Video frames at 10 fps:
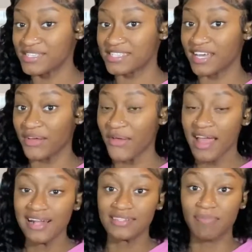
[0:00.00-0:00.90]
So,
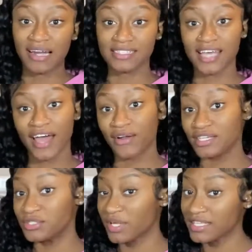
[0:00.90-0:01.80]
by the title,
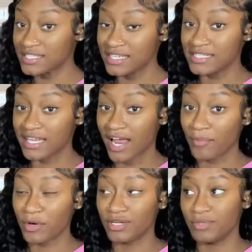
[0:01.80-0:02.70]
as you can see, today I'm
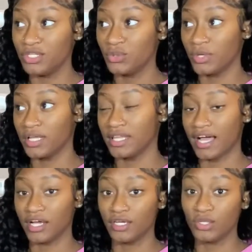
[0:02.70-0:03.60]
going to be doing
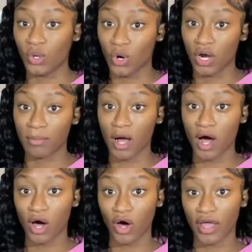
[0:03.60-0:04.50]
like a dorm
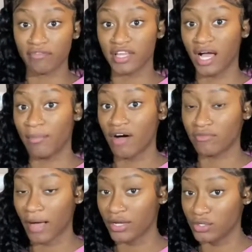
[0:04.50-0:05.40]
haul, everything I bought for
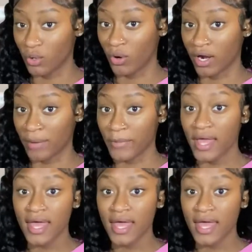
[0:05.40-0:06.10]
my dorm.